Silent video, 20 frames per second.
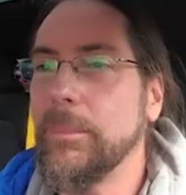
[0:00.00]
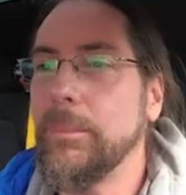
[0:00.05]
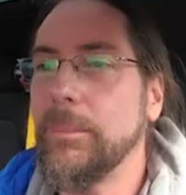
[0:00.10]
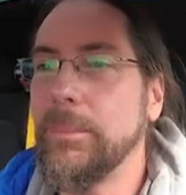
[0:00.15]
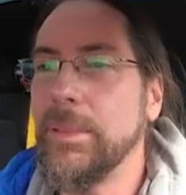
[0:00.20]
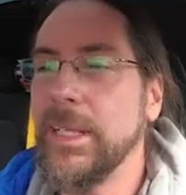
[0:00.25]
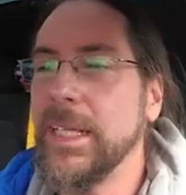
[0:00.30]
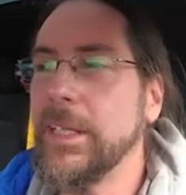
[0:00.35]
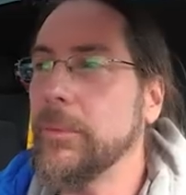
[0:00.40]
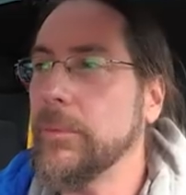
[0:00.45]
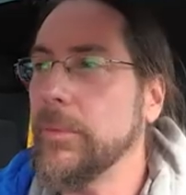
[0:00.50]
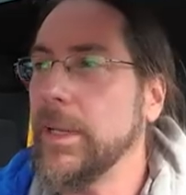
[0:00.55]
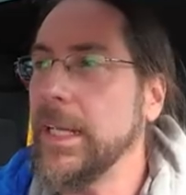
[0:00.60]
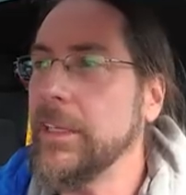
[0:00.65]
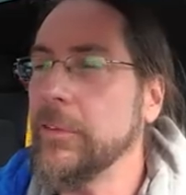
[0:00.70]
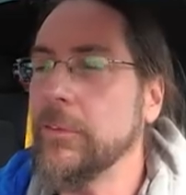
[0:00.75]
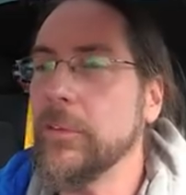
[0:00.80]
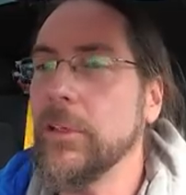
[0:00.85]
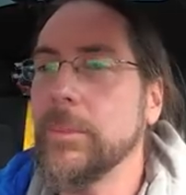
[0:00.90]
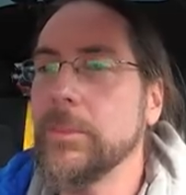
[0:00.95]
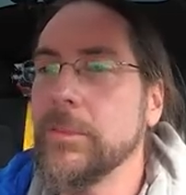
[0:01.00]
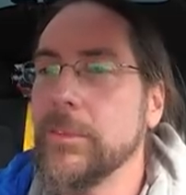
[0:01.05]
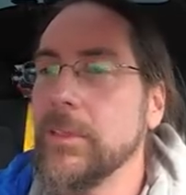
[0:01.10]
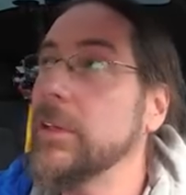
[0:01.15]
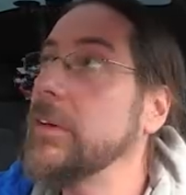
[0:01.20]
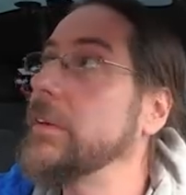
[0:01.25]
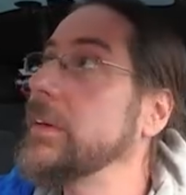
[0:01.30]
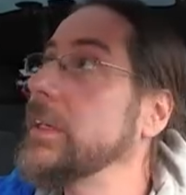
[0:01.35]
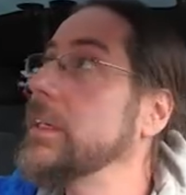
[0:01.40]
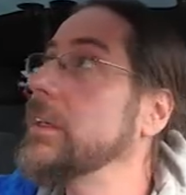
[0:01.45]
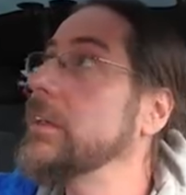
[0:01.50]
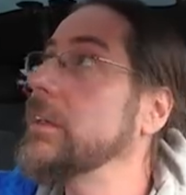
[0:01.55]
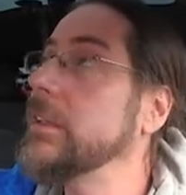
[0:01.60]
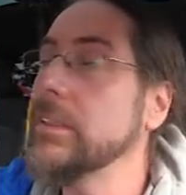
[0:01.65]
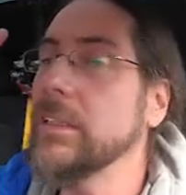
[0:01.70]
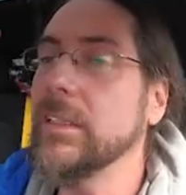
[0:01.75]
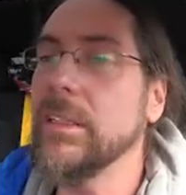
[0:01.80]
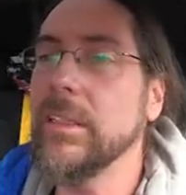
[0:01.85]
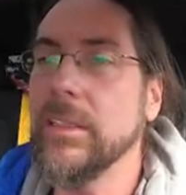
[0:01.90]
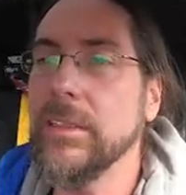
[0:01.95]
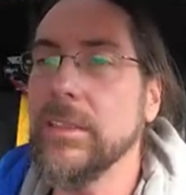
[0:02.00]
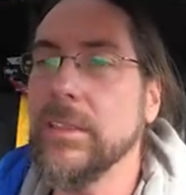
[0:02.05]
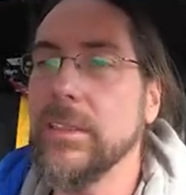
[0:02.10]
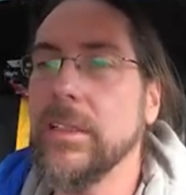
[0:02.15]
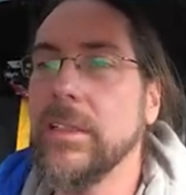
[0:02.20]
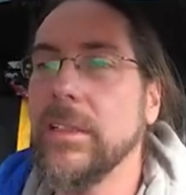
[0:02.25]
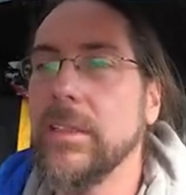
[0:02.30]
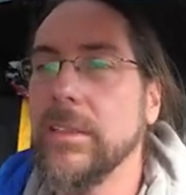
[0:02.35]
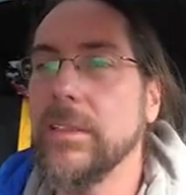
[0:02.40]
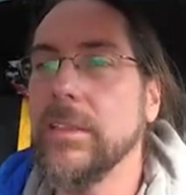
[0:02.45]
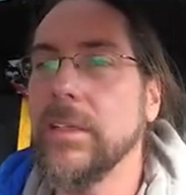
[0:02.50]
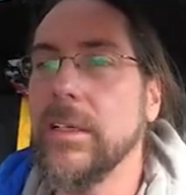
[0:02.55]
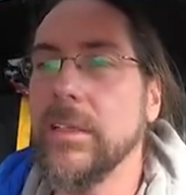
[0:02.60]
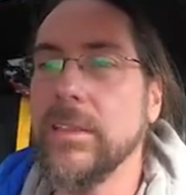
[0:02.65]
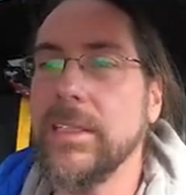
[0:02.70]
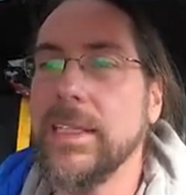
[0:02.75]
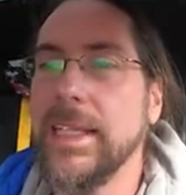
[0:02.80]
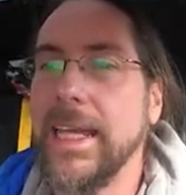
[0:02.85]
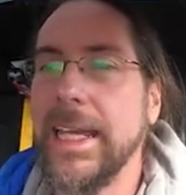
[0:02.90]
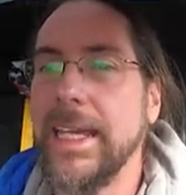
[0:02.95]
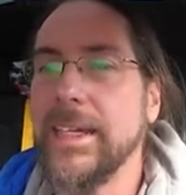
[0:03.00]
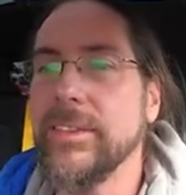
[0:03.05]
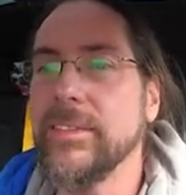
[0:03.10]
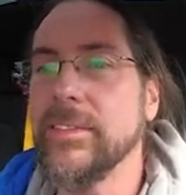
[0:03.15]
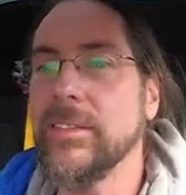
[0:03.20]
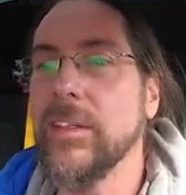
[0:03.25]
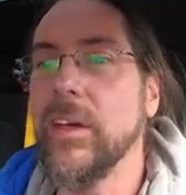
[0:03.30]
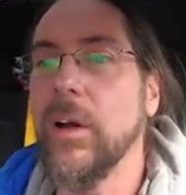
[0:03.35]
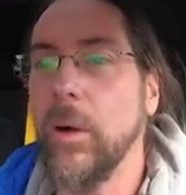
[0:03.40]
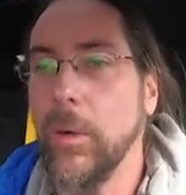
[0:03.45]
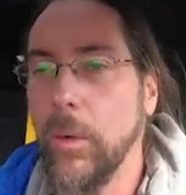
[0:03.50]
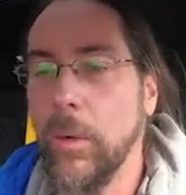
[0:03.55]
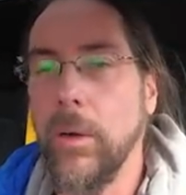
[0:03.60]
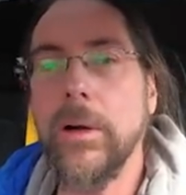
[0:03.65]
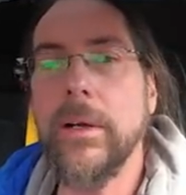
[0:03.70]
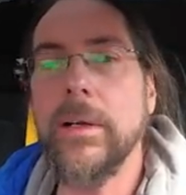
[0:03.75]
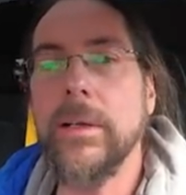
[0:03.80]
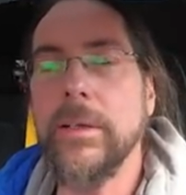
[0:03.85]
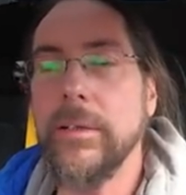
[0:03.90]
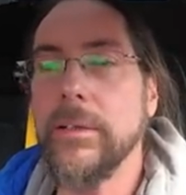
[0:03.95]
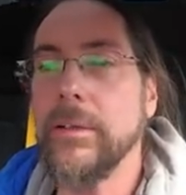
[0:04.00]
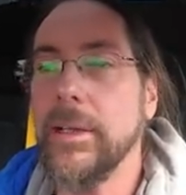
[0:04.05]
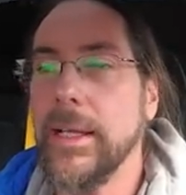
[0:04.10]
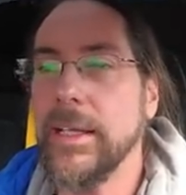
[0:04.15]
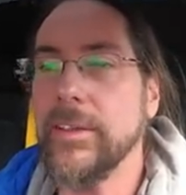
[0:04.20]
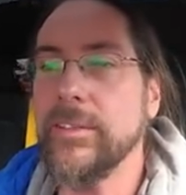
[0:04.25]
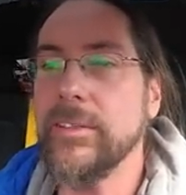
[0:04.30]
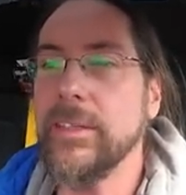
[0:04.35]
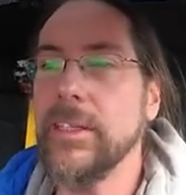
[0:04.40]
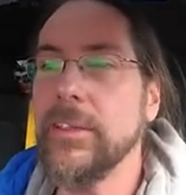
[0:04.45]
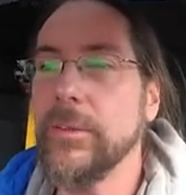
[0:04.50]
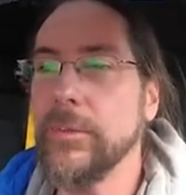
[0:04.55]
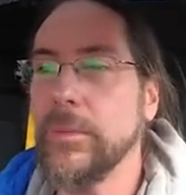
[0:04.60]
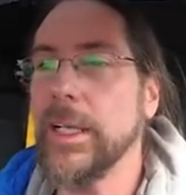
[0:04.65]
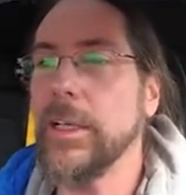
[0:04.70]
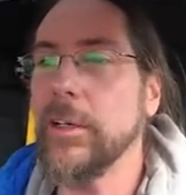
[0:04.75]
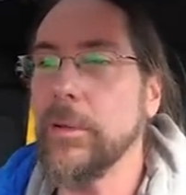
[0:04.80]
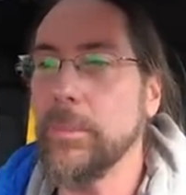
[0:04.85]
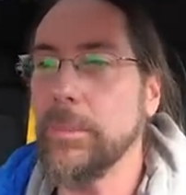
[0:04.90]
big raindrops going on glass, or like I said, a record